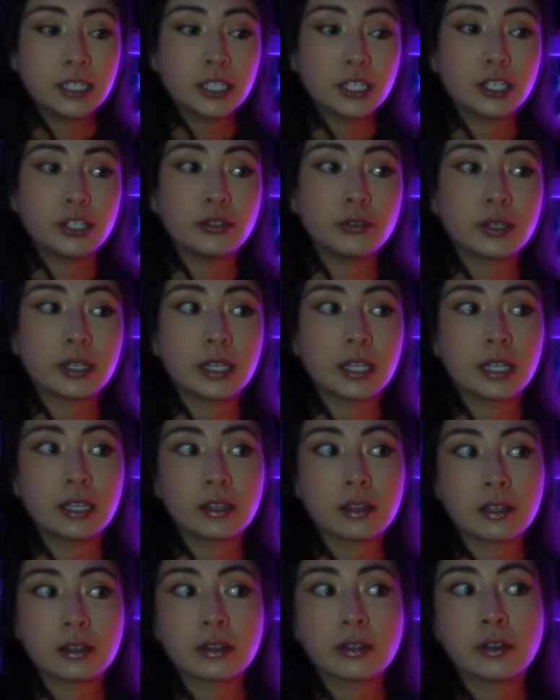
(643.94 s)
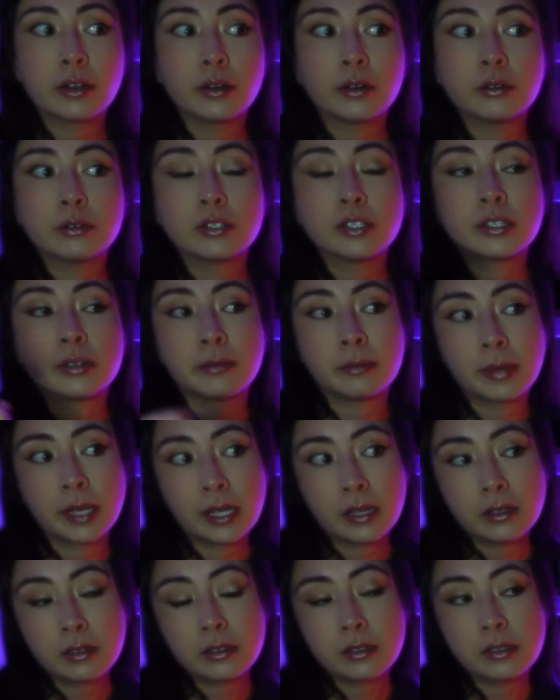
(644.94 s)
You can either go to
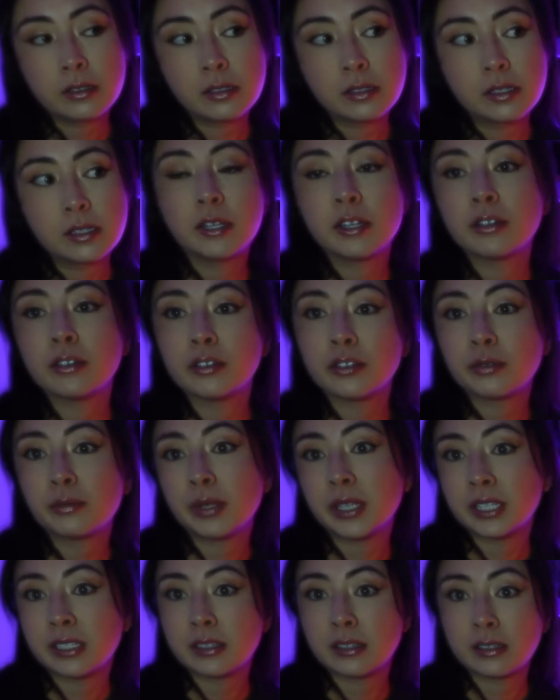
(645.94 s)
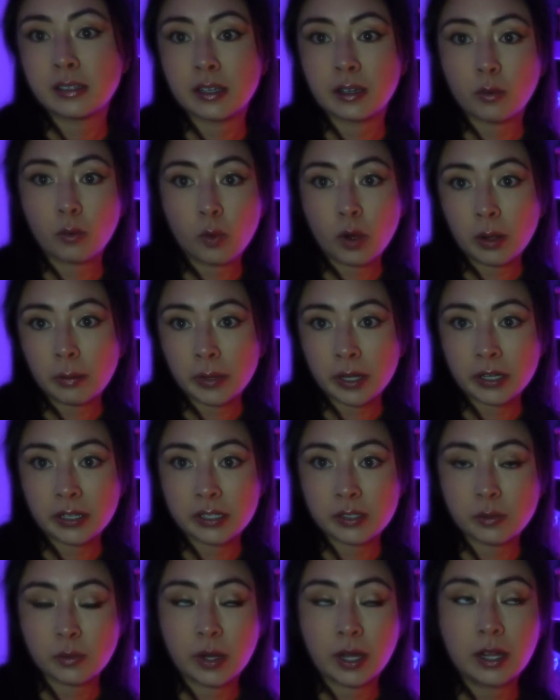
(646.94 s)
Michael's, you can go to places like Walmart
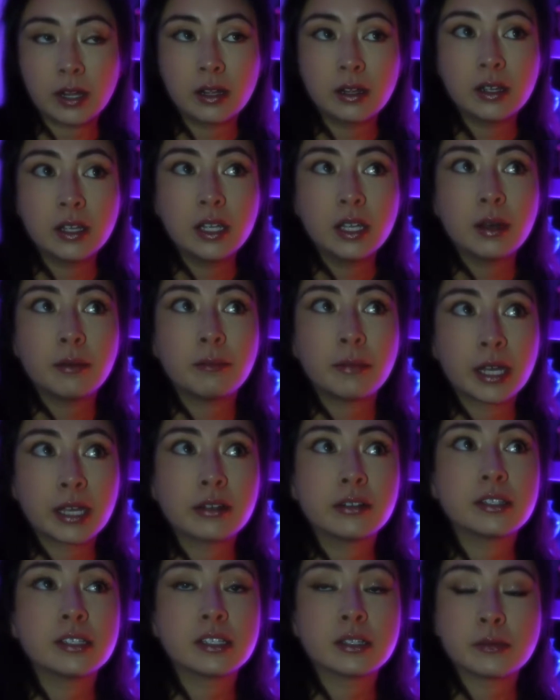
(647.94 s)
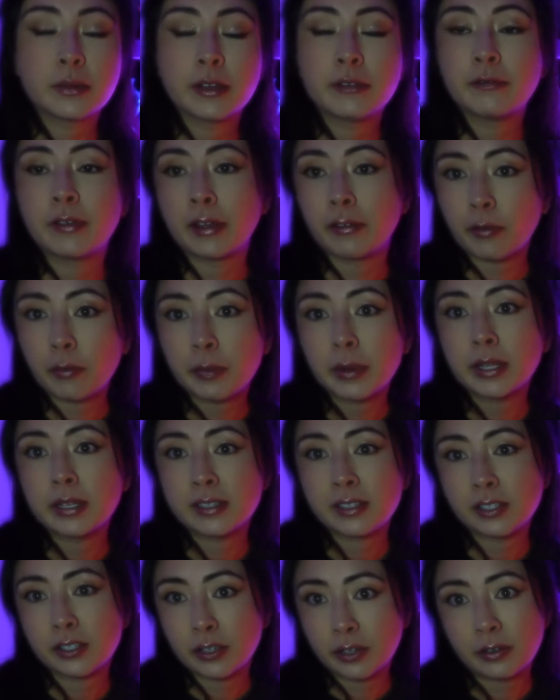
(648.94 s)
as well. Michael's is my favorite
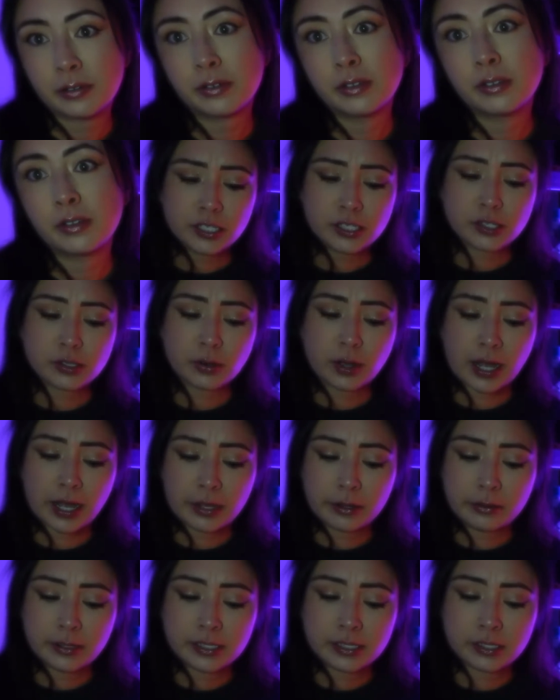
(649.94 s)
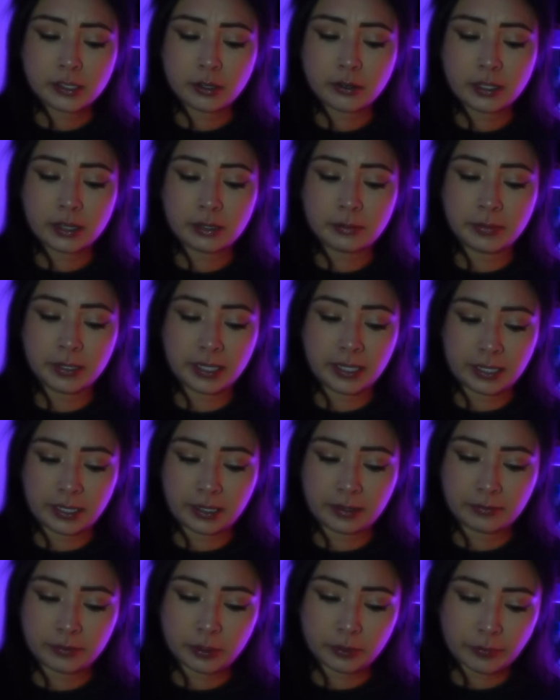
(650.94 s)
place to go to though. So I always go at the
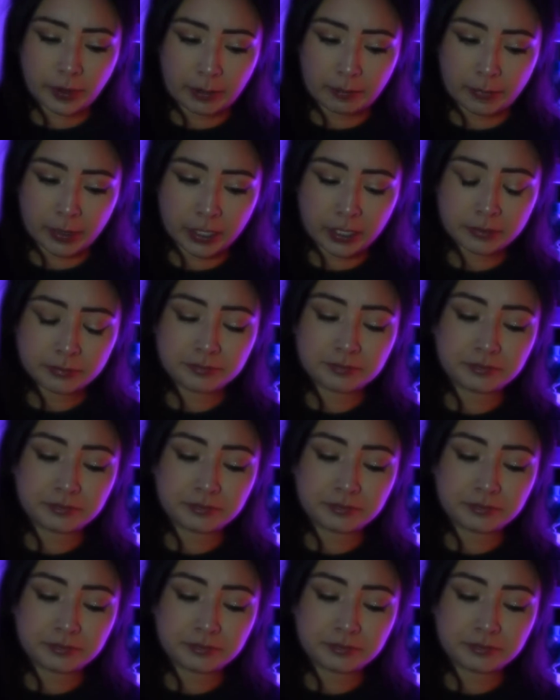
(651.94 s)
beginning of November,